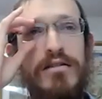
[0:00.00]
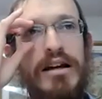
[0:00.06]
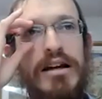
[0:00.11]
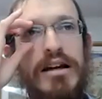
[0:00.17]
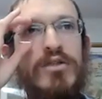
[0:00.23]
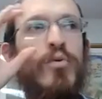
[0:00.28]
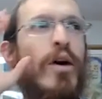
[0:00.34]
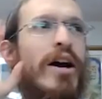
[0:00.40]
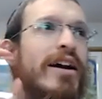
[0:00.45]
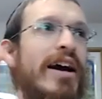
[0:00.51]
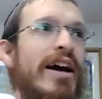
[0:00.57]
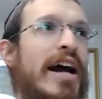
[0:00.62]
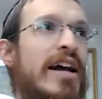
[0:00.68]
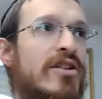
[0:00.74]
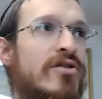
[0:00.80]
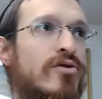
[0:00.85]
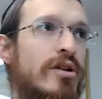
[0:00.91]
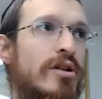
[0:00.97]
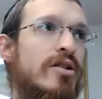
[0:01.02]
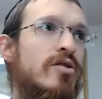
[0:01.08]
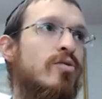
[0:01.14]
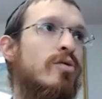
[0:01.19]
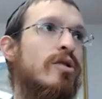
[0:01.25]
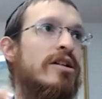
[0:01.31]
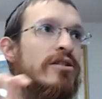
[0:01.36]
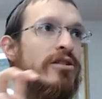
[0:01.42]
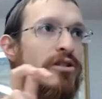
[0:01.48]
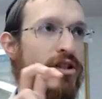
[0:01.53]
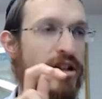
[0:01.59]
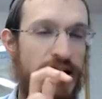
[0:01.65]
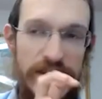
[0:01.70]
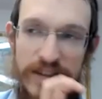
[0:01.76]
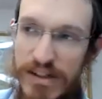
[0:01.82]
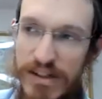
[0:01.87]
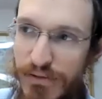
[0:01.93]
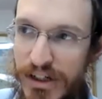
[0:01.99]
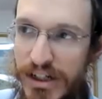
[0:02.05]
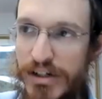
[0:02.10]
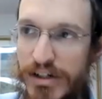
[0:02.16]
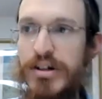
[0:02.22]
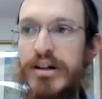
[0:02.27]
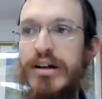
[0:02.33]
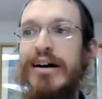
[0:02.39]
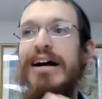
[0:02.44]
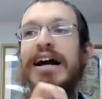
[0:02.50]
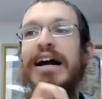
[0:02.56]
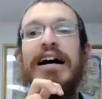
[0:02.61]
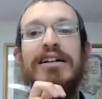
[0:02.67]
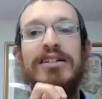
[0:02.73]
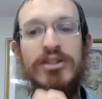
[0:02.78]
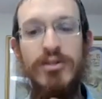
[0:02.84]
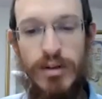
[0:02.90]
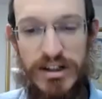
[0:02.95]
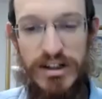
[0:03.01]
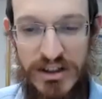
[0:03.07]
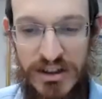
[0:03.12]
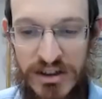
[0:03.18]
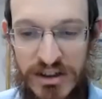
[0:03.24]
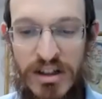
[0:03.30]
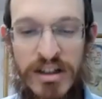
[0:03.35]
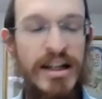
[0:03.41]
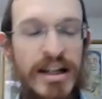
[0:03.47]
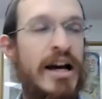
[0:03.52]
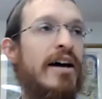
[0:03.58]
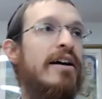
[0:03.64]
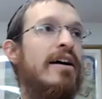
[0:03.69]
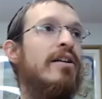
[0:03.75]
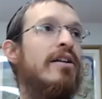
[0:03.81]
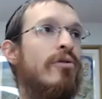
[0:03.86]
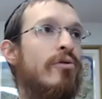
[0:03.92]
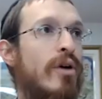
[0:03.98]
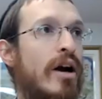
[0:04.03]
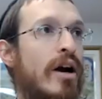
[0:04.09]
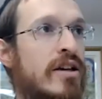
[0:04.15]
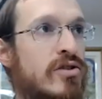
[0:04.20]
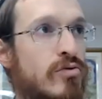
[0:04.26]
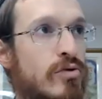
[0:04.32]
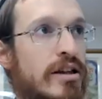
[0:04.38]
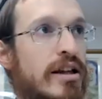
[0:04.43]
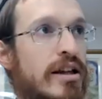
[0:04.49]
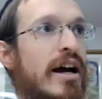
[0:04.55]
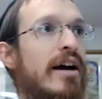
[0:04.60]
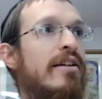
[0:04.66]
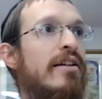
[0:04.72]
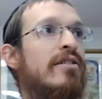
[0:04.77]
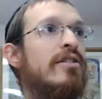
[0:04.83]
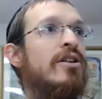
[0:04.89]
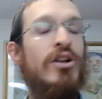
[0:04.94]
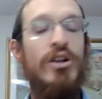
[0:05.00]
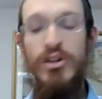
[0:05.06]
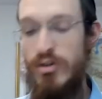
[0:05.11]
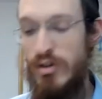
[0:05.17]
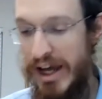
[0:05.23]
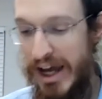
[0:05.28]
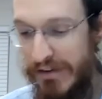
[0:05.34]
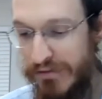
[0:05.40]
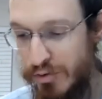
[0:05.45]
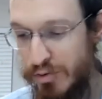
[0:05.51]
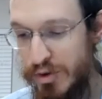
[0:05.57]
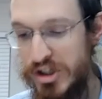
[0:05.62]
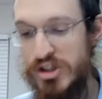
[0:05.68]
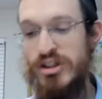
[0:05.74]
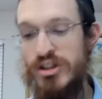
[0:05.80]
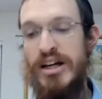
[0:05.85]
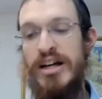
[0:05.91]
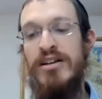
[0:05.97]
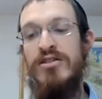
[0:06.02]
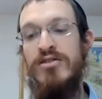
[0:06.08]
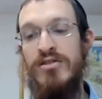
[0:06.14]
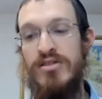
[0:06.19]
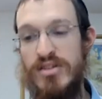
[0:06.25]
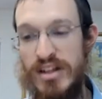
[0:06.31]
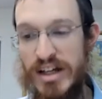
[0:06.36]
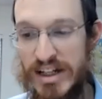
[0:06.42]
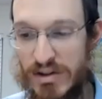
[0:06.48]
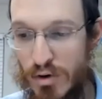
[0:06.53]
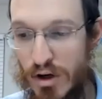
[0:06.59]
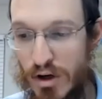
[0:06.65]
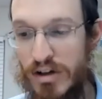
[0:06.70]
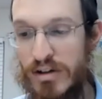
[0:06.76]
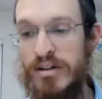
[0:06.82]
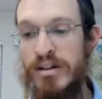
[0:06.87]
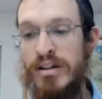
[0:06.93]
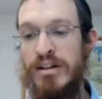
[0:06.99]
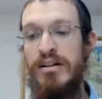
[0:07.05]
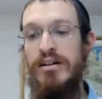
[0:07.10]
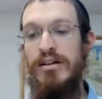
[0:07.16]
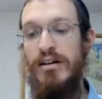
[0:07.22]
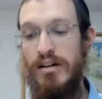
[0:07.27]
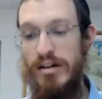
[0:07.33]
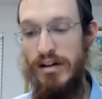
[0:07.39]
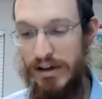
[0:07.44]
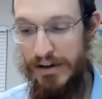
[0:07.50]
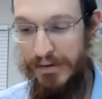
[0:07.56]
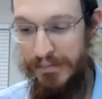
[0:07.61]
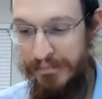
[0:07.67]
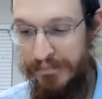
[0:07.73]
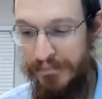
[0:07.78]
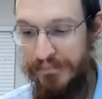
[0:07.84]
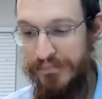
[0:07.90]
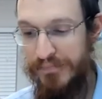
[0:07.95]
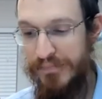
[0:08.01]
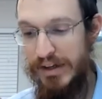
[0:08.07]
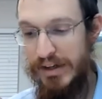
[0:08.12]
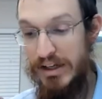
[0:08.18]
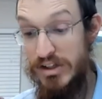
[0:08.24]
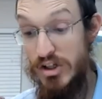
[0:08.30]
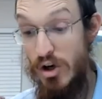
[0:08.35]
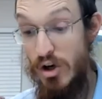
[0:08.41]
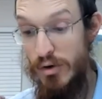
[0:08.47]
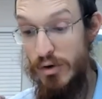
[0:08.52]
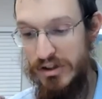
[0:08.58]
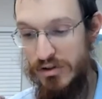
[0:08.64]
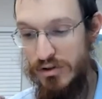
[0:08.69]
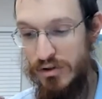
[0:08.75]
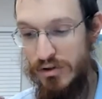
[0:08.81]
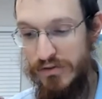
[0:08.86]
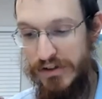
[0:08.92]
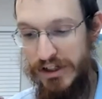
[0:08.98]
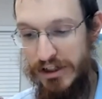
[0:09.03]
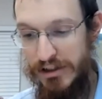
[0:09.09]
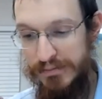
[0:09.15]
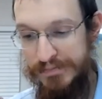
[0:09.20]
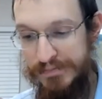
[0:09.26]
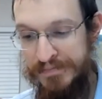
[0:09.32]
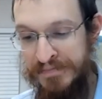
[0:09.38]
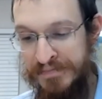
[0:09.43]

And the way to answer it is really to look at a different area, ask questions on that, and through answering that, you have your original answer. And so that's what it's going to do over here.